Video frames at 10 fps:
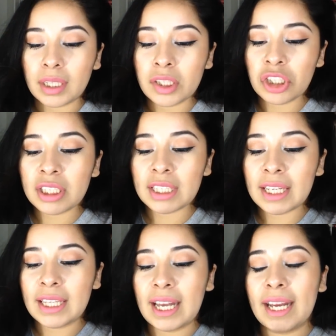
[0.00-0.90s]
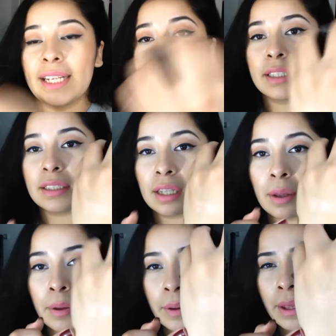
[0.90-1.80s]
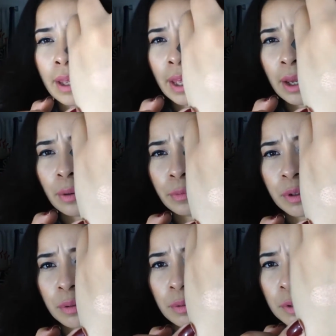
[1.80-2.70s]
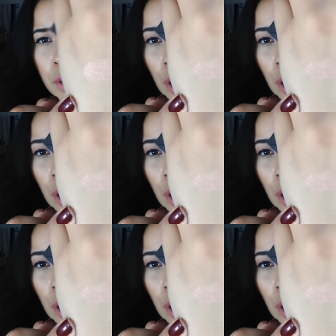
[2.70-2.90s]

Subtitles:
It's just a nice rose